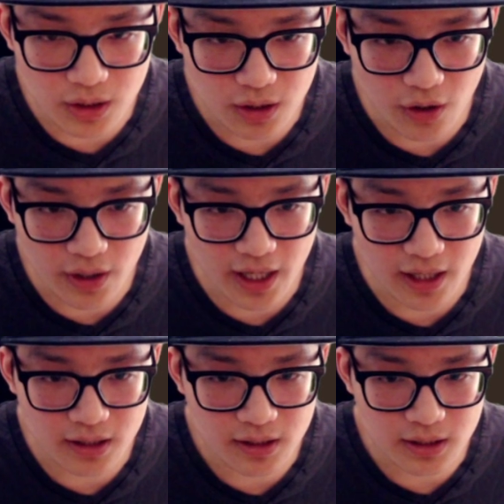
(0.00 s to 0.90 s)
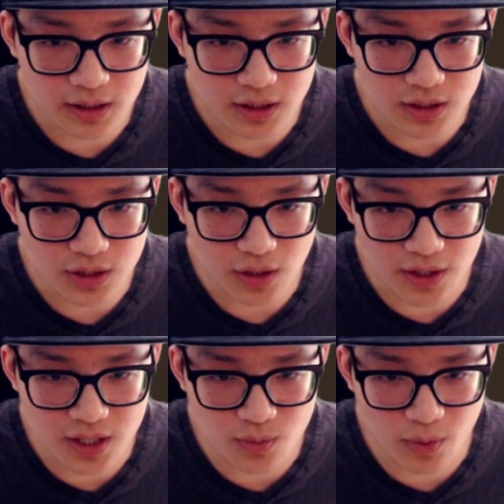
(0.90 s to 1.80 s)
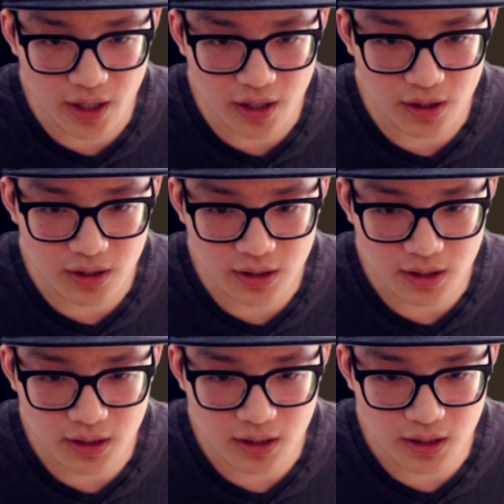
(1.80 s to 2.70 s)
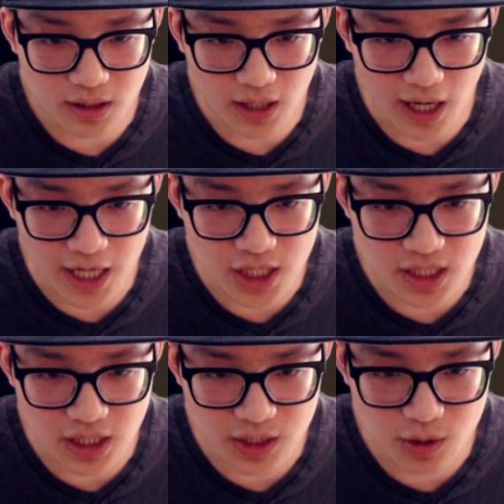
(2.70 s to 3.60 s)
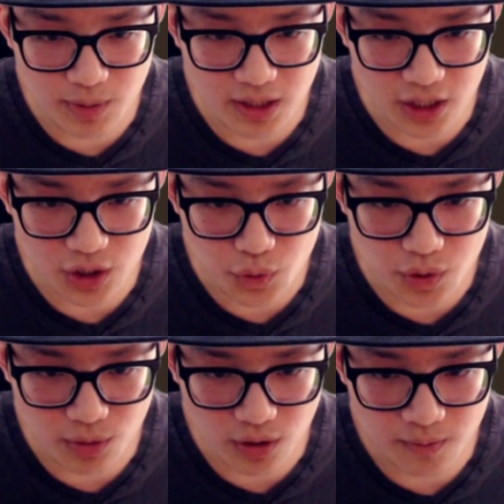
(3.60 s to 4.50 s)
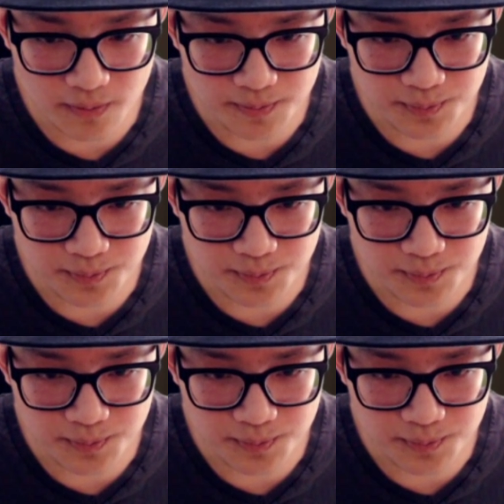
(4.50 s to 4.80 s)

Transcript: Okay, so this is where I just need this to be like usable.